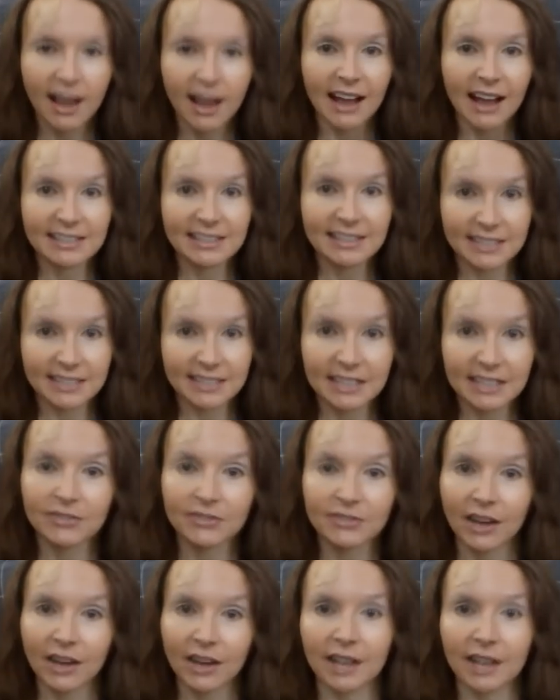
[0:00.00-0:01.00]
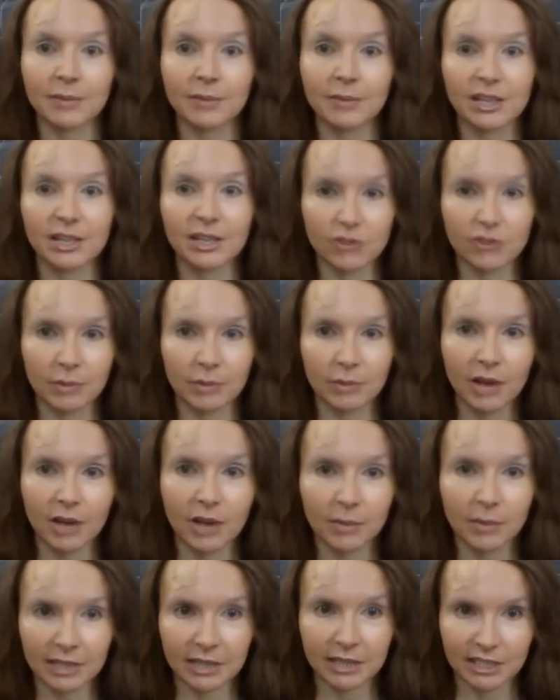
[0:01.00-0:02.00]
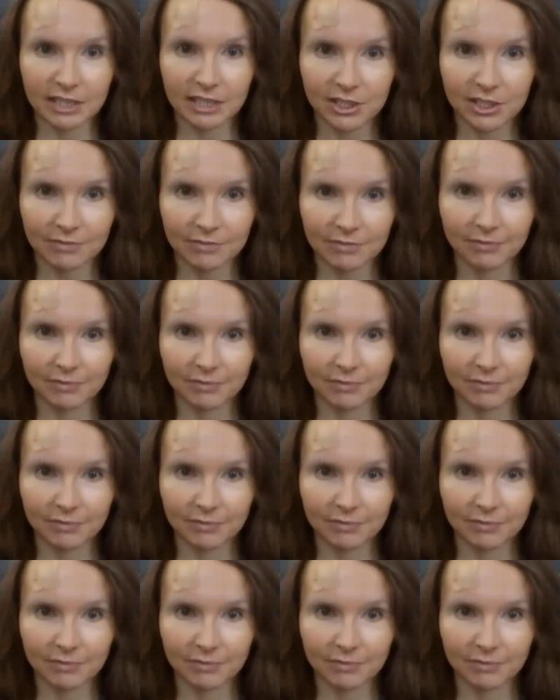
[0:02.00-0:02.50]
I did find my dream combination.